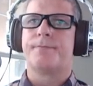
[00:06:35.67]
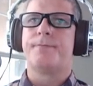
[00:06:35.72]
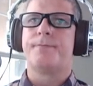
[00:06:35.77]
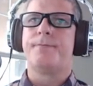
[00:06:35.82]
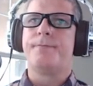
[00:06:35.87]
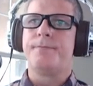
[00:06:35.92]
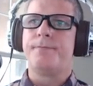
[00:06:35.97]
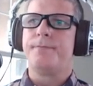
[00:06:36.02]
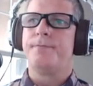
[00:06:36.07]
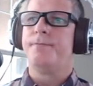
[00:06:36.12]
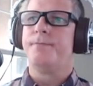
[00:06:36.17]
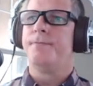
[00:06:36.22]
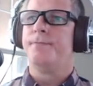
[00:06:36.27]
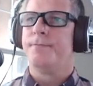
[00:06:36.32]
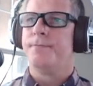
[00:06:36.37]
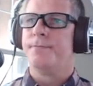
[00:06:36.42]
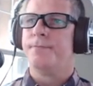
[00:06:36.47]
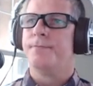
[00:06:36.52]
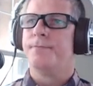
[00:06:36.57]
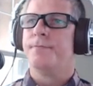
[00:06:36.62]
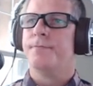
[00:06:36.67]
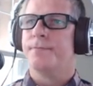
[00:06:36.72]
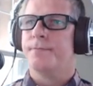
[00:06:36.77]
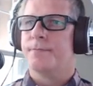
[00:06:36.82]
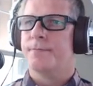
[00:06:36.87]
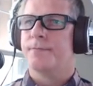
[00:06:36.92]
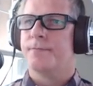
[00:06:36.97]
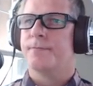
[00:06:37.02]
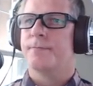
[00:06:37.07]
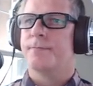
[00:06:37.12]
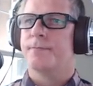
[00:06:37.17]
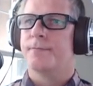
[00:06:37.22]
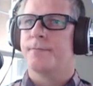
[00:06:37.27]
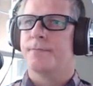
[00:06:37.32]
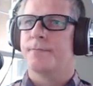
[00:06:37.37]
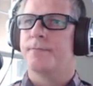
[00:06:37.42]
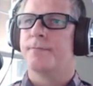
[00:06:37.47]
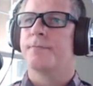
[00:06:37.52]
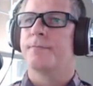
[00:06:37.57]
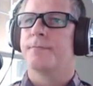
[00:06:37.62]

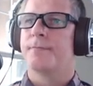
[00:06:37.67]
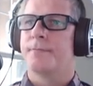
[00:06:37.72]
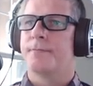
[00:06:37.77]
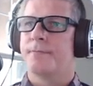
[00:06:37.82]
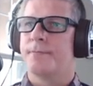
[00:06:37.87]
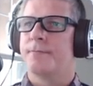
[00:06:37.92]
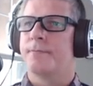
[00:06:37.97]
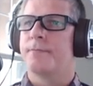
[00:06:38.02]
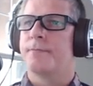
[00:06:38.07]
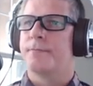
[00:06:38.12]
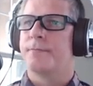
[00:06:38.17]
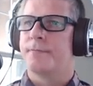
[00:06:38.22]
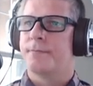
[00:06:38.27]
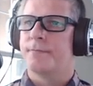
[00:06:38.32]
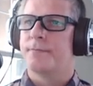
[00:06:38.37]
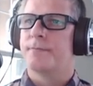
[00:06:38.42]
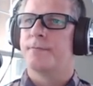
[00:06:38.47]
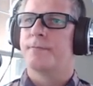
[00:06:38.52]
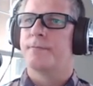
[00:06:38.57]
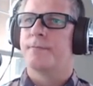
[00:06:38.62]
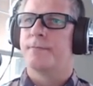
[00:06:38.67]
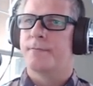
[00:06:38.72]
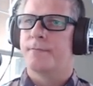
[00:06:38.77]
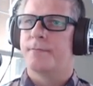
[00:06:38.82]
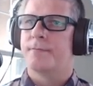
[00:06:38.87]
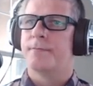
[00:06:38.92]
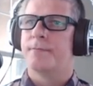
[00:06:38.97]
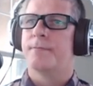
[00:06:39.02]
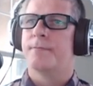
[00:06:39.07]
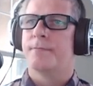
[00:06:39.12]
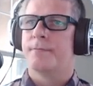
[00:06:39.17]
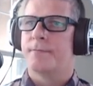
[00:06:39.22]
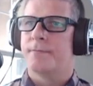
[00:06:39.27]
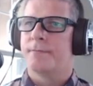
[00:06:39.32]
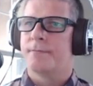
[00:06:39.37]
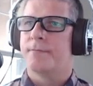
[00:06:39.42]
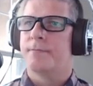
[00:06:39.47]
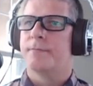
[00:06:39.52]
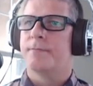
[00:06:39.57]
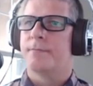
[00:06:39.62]

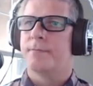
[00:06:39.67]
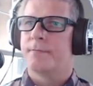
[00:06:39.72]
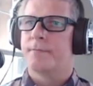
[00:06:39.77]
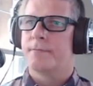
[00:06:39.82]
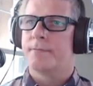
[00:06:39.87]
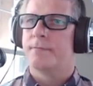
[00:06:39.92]
No words are spoken by the person on screen.